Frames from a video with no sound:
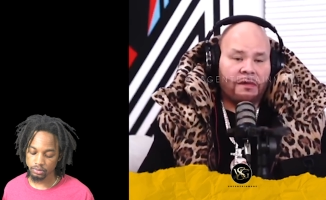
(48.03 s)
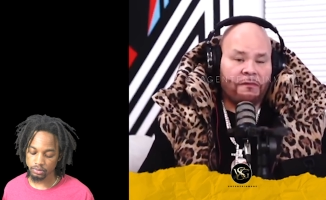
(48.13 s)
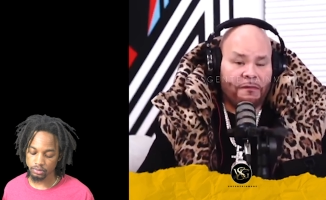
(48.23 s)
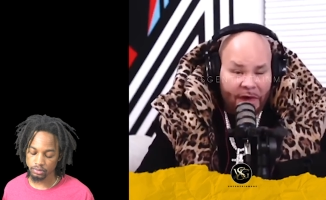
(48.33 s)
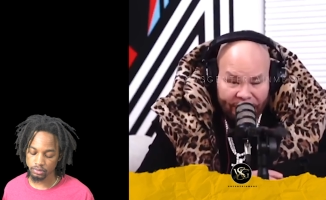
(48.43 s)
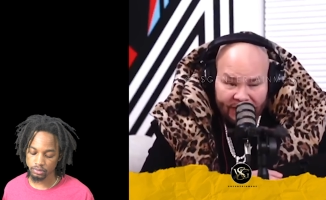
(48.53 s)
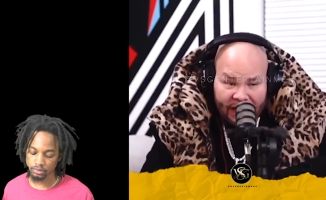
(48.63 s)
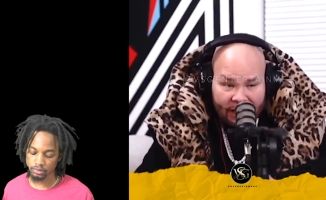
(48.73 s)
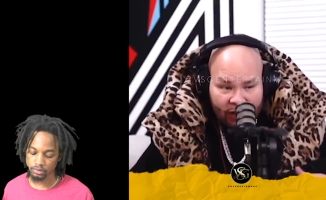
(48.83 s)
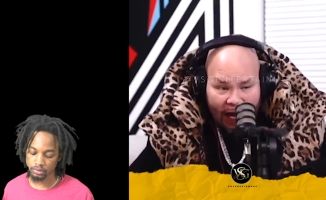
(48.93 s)

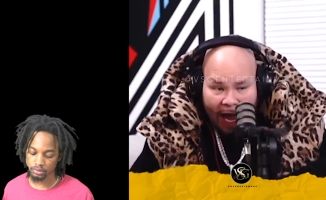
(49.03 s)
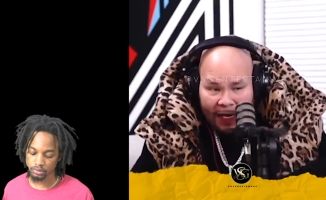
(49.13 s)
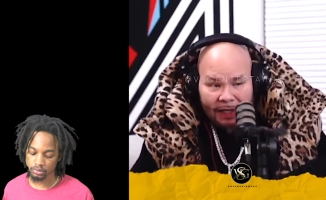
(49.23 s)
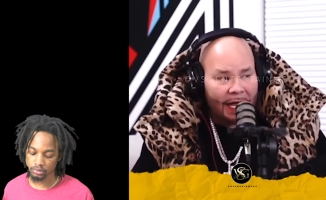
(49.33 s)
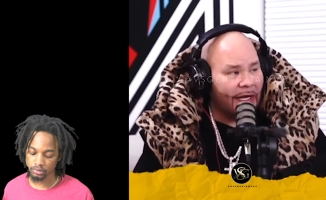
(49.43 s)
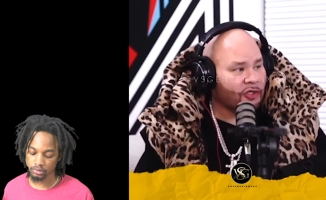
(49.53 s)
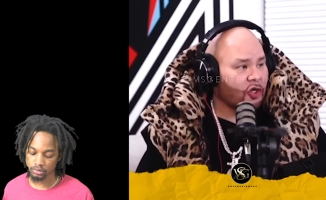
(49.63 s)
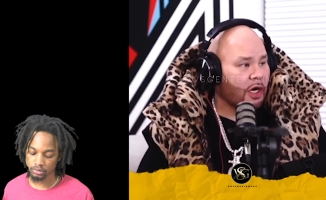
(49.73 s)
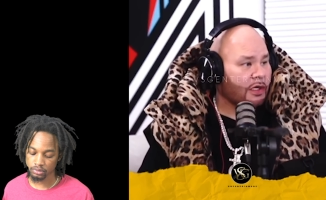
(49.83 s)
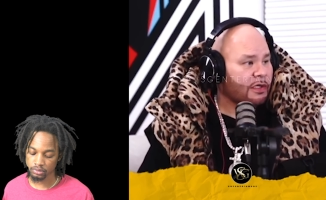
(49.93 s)
Speaker 1: 50 Cadillac
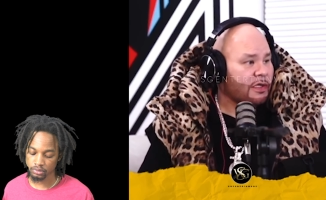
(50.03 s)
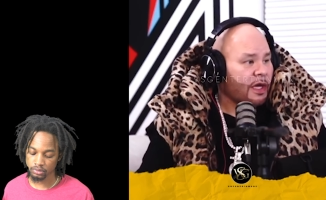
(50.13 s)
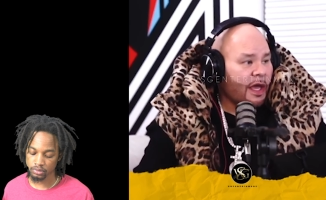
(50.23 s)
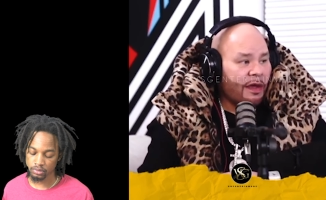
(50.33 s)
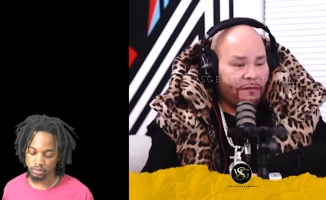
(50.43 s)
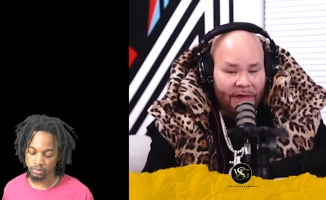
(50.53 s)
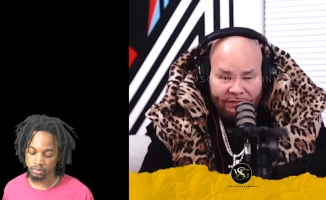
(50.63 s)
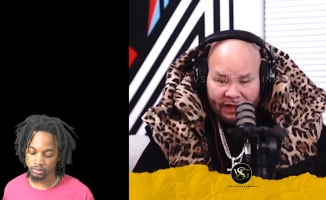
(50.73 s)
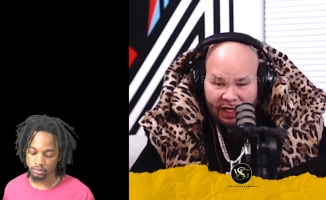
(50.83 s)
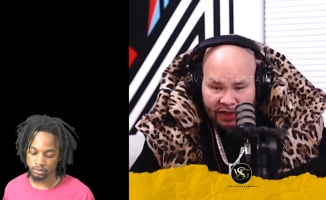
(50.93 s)
trucks,
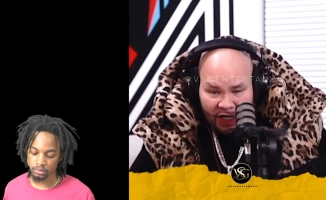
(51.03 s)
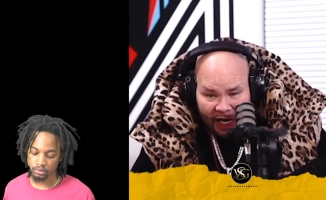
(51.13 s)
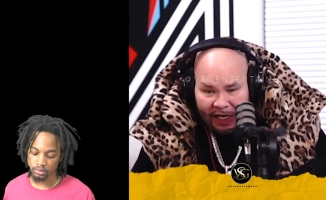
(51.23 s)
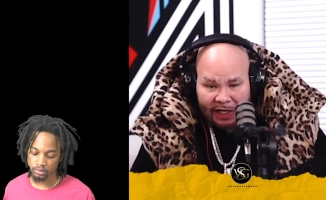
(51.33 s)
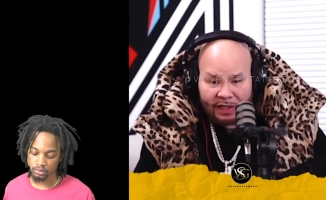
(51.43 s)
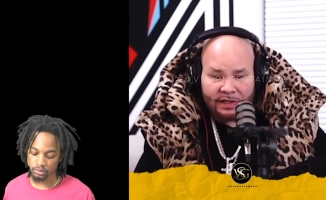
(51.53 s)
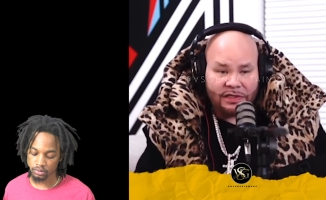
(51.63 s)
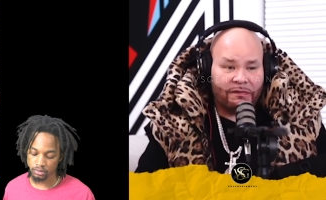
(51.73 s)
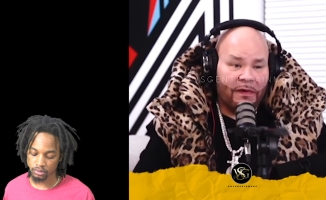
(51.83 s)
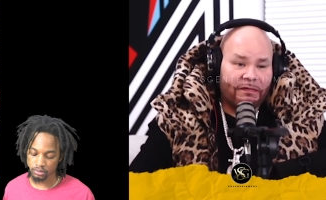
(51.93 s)
50
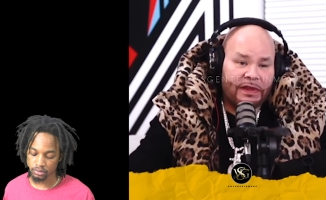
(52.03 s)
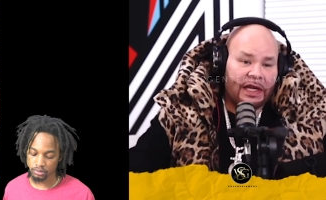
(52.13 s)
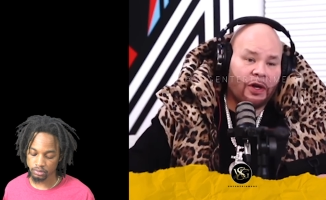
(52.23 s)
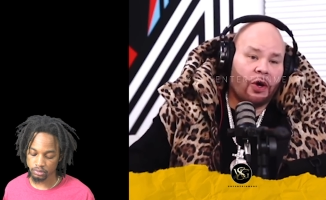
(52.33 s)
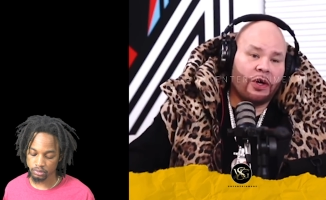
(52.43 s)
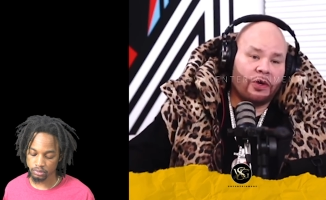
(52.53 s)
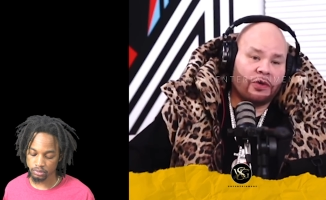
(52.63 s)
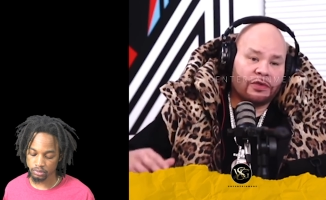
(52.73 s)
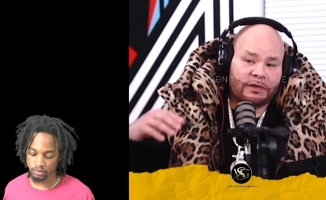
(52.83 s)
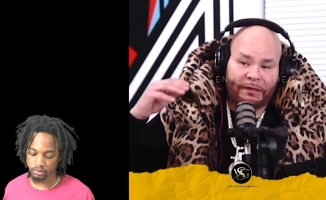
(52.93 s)
chains, 50
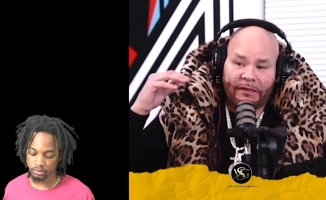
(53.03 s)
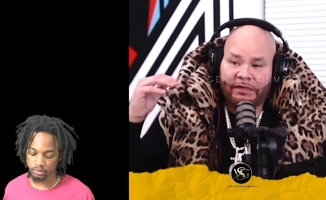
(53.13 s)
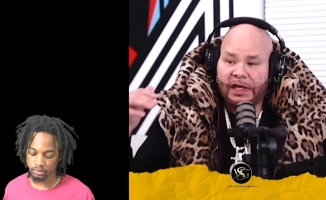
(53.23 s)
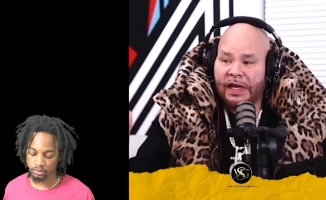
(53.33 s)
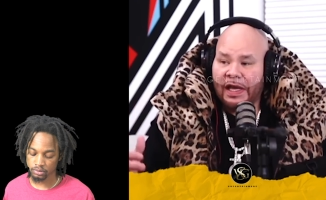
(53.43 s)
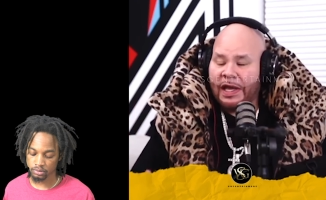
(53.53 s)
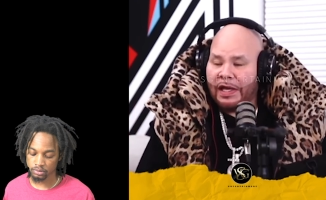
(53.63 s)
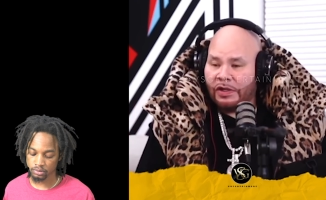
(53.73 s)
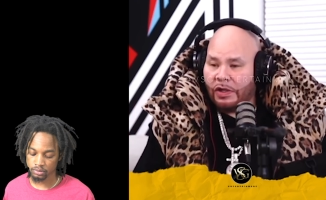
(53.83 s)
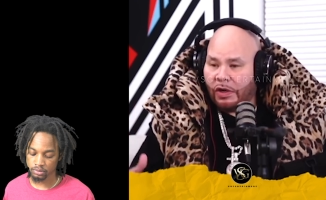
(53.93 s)
lawyers, 50,
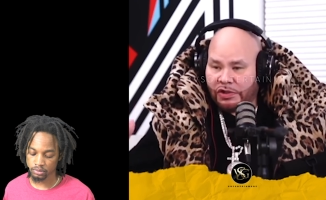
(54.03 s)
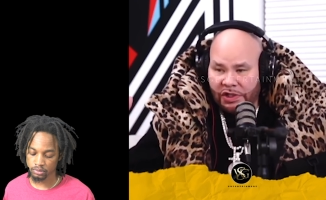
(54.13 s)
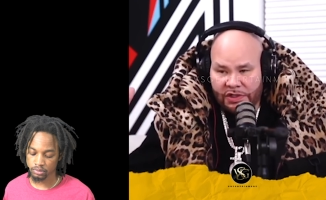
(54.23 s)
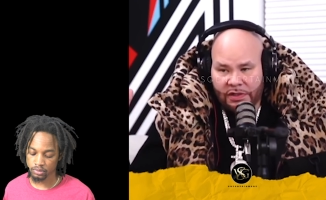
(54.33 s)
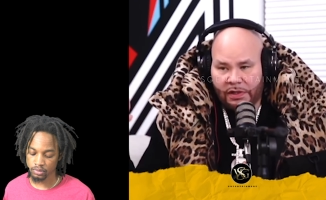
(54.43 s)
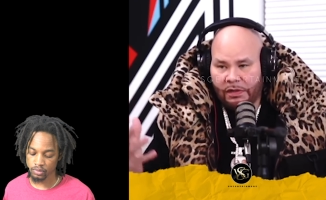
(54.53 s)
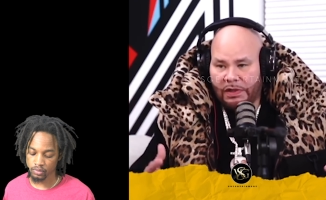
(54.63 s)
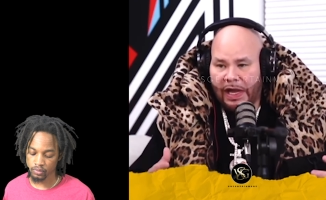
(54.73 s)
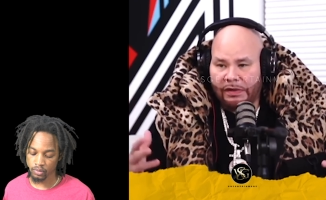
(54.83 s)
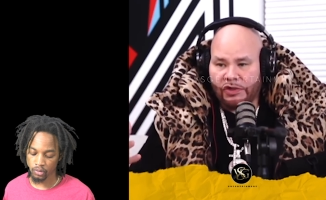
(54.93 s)
you know, just
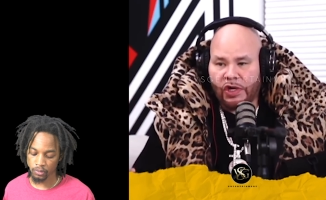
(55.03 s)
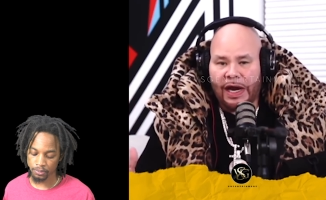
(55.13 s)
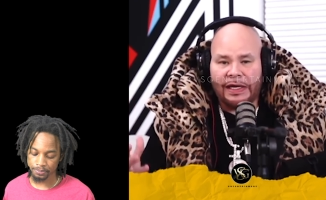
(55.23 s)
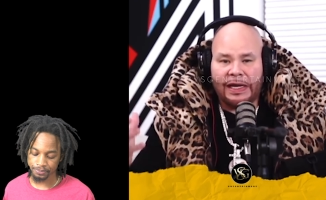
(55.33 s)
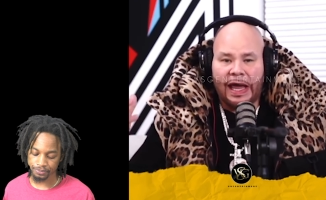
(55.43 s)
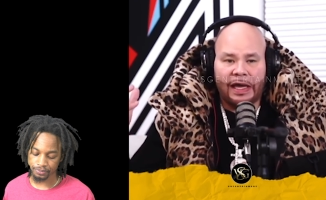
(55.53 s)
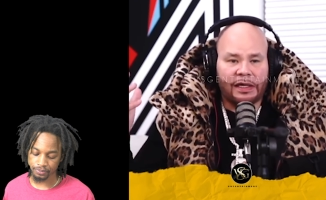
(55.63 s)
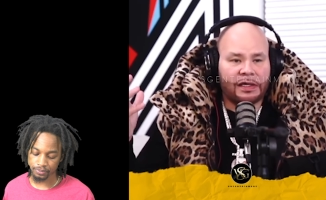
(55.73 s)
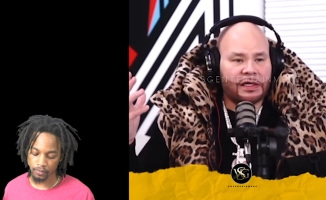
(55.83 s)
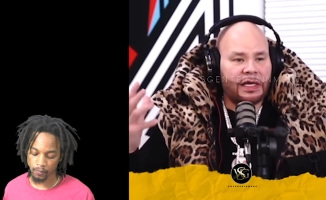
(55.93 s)
like trying to
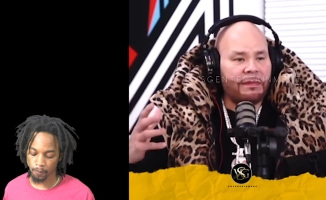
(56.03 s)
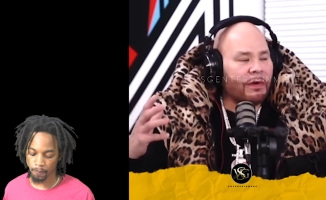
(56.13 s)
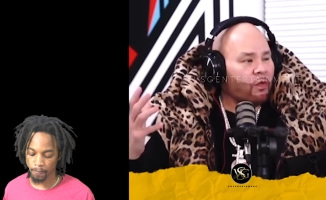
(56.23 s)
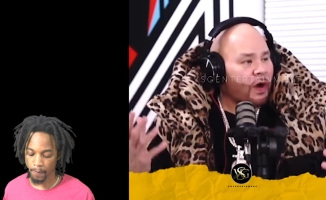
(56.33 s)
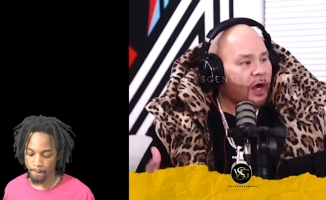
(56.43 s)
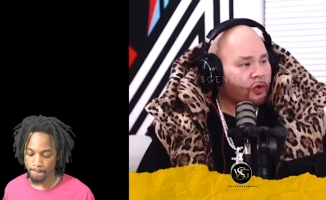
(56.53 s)
keep it real